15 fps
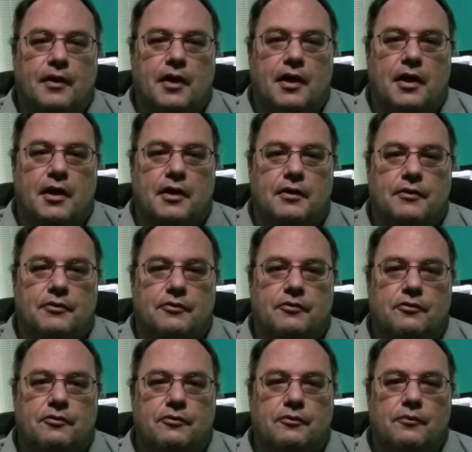and
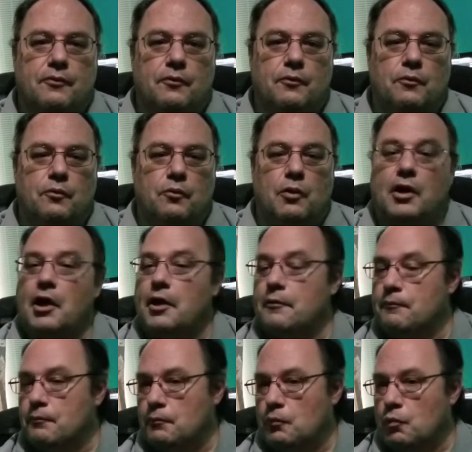what
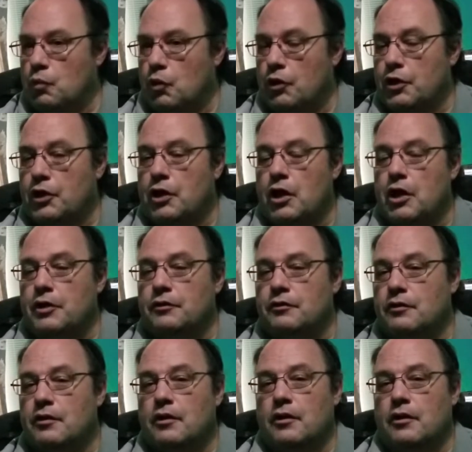I'm working on.